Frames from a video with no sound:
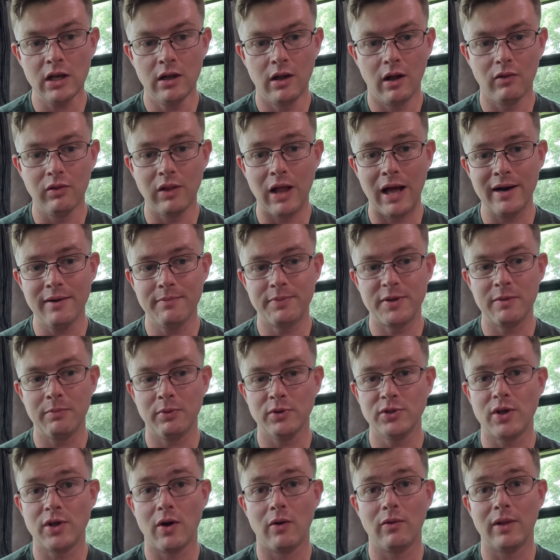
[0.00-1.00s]
a lot of
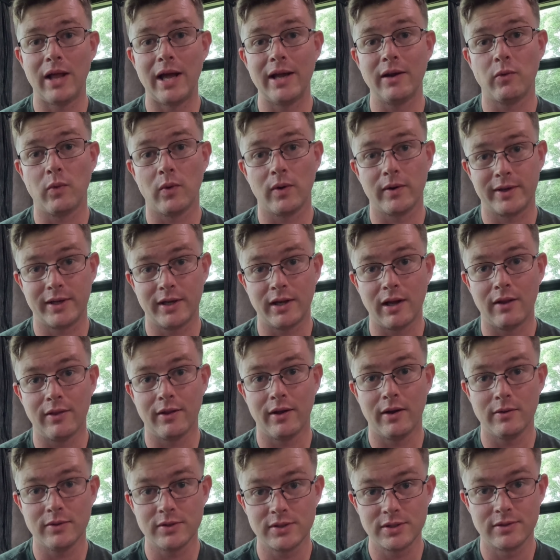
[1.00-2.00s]
people don't like working on
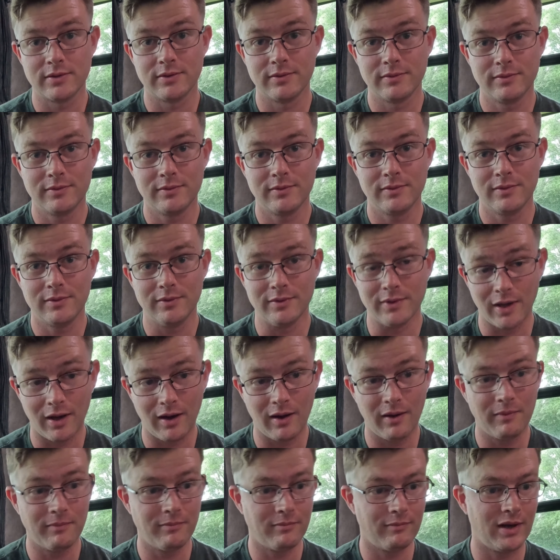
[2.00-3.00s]
those,
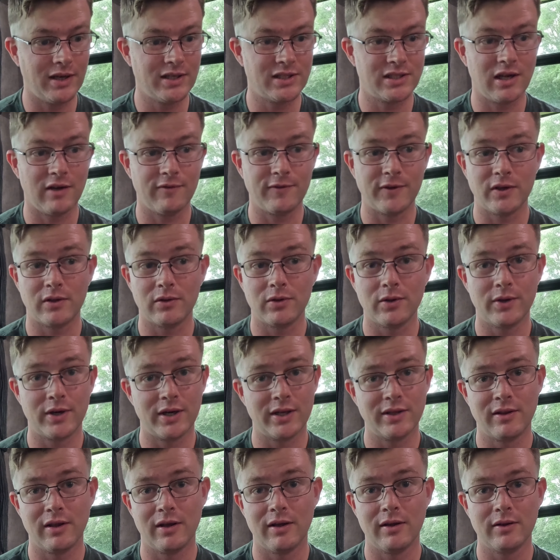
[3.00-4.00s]
myself
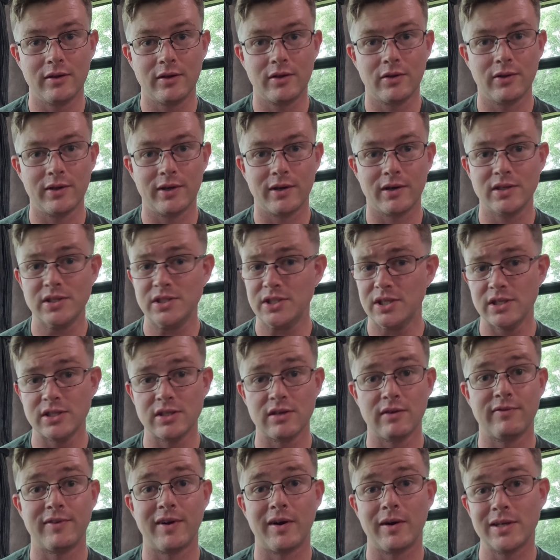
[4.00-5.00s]
included. The clearances
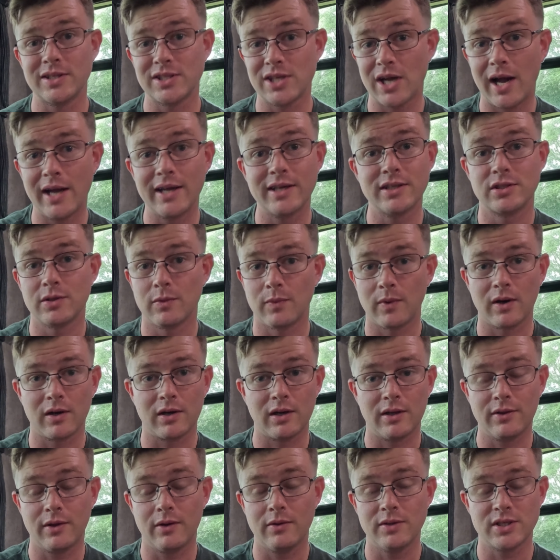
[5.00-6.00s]
are very tight to work
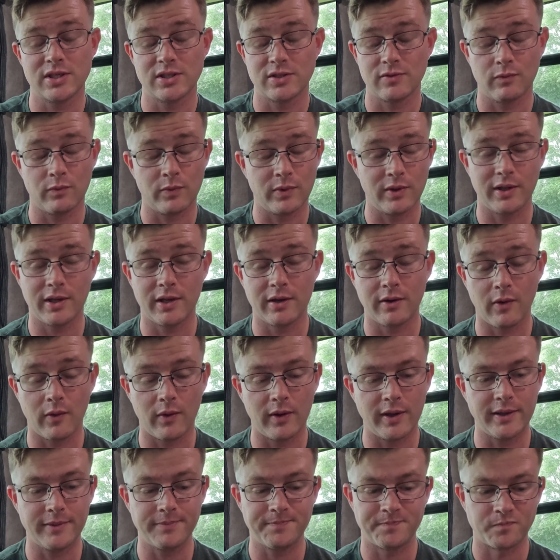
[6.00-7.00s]
on those. It's really
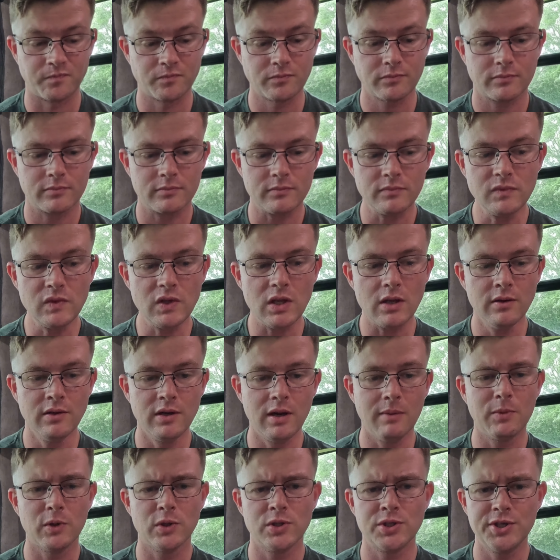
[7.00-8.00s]
annoying.
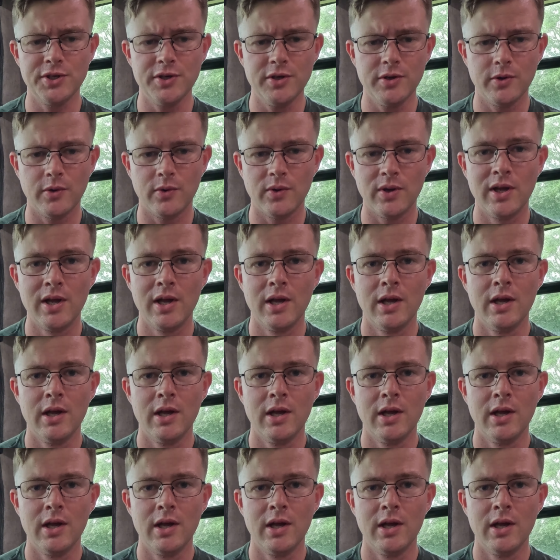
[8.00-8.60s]
Number two,